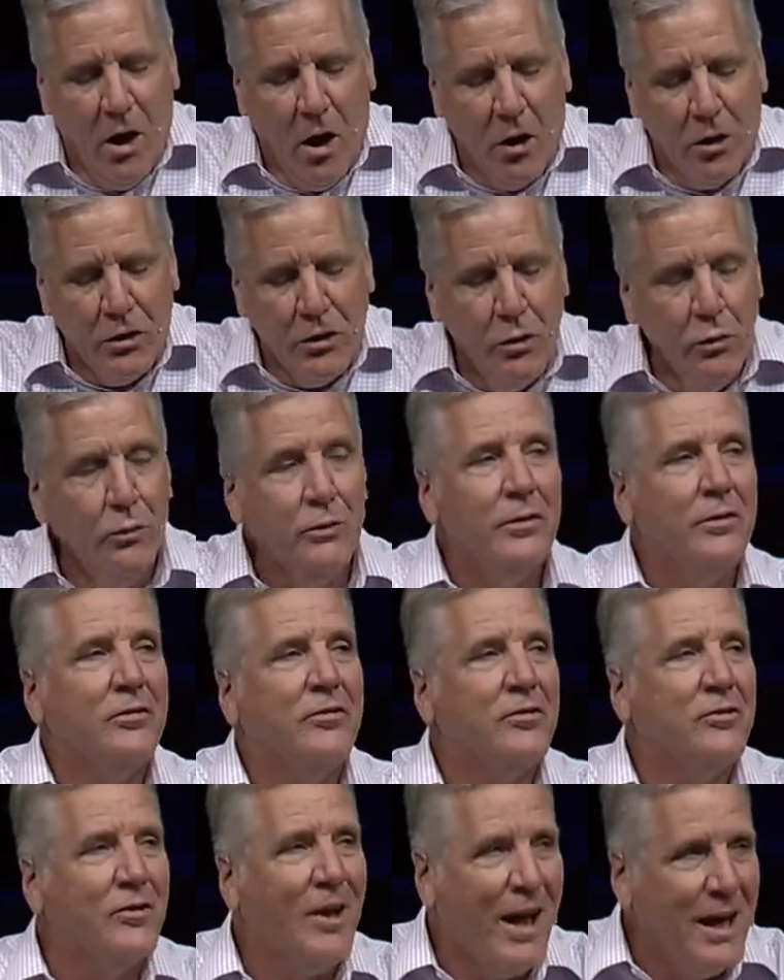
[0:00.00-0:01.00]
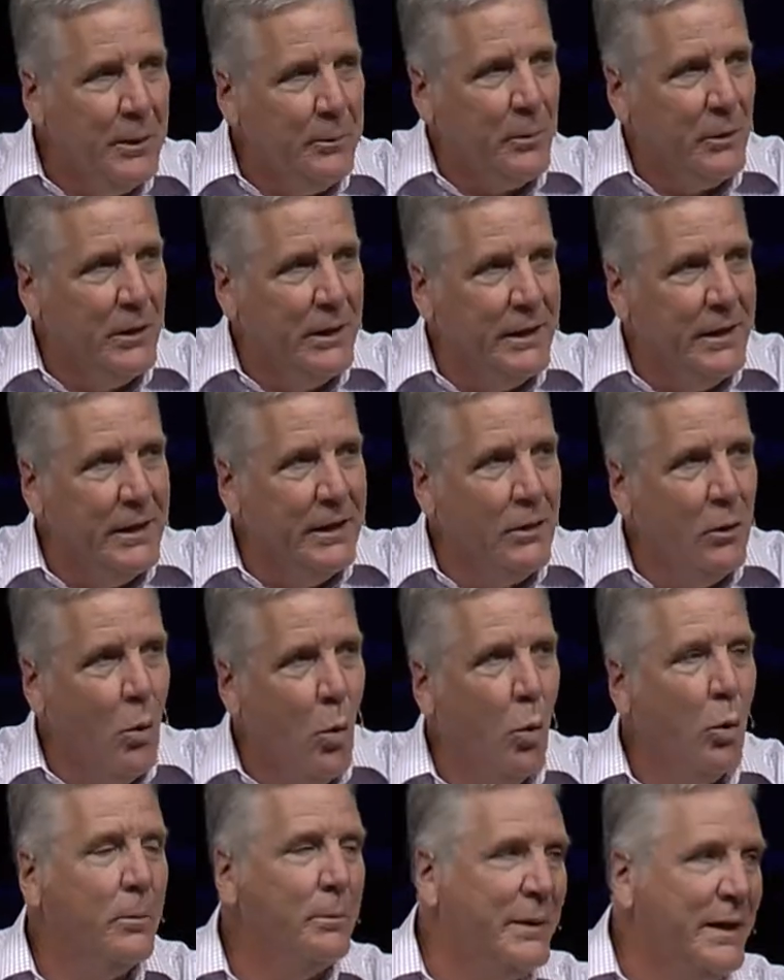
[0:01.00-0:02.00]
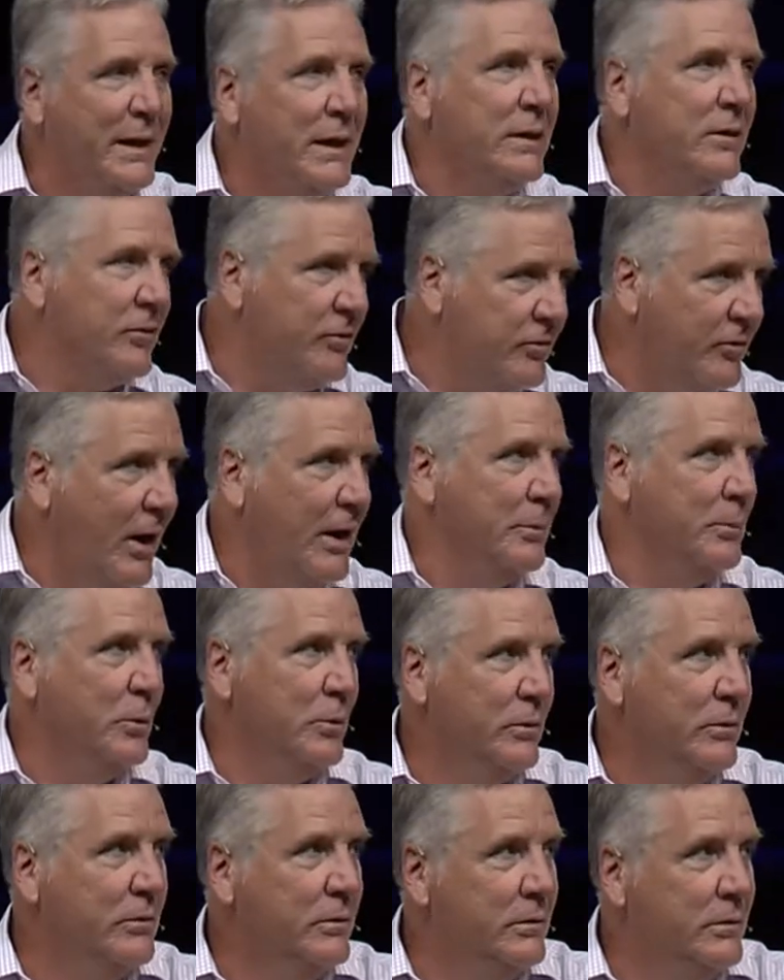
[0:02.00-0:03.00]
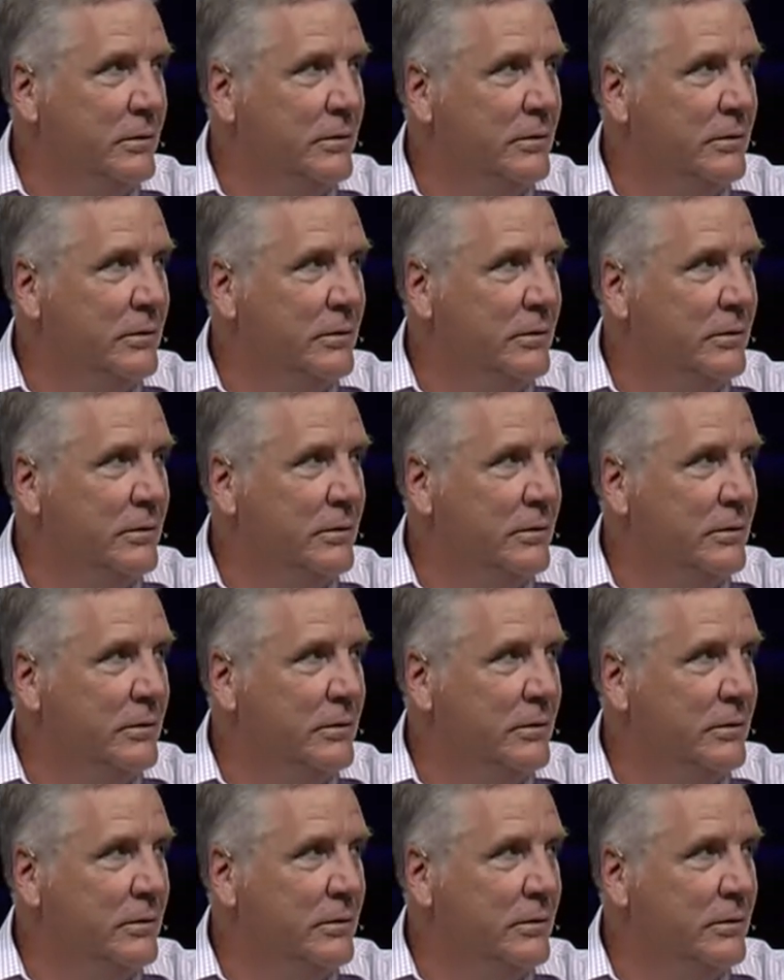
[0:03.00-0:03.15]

Are you discipling or being discipled?